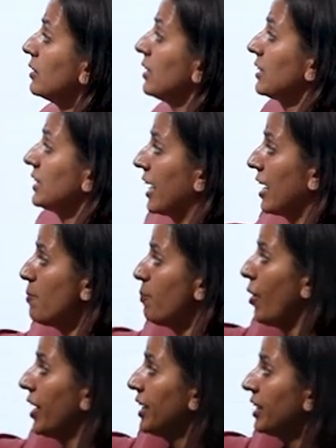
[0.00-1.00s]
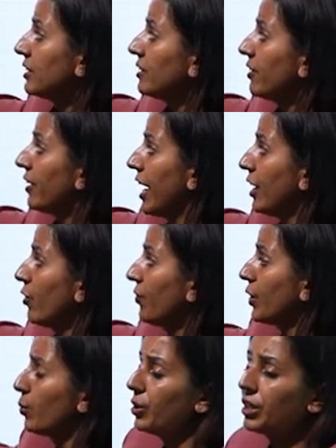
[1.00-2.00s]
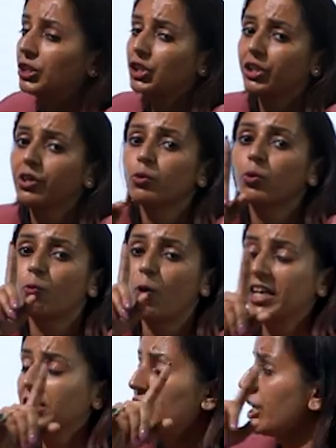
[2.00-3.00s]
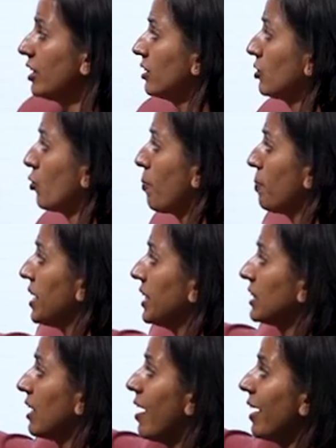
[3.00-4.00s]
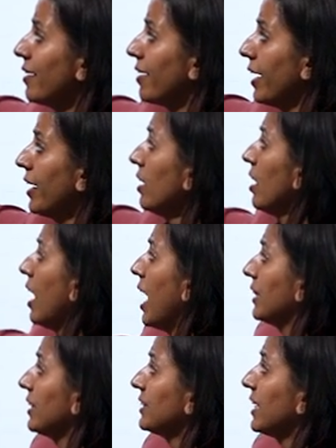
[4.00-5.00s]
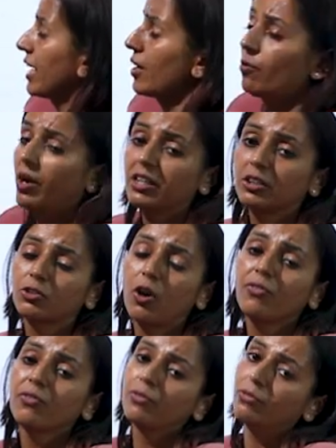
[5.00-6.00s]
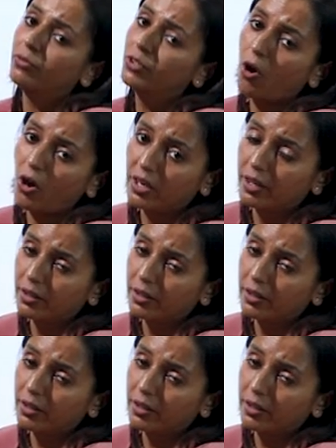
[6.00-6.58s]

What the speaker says: The second point is the rate of equity share. One share is rupees 100, and the second one is of $100.